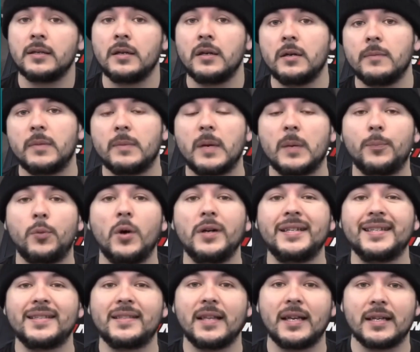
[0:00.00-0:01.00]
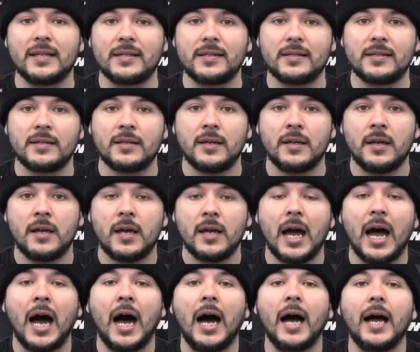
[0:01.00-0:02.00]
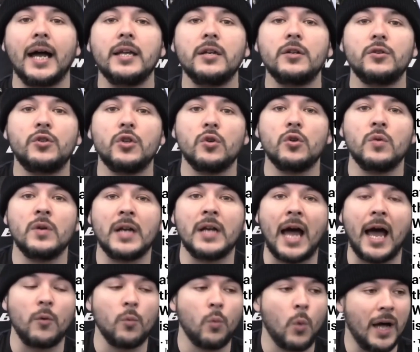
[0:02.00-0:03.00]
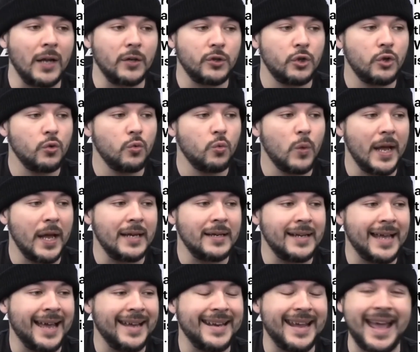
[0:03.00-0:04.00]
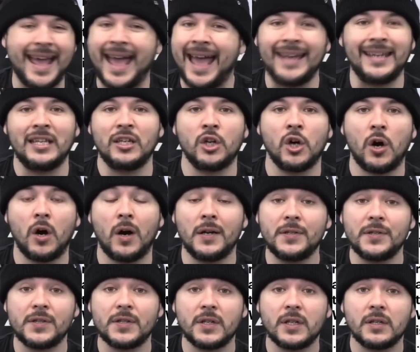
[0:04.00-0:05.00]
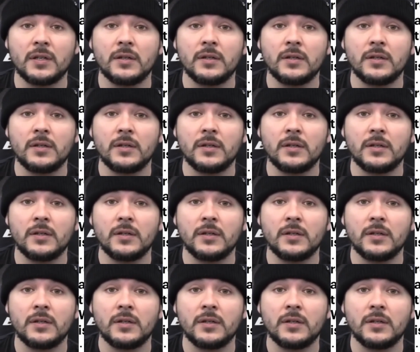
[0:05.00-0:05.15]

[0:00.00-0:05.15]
Wait, you don't you don't want the best? I do not want to win at any cost.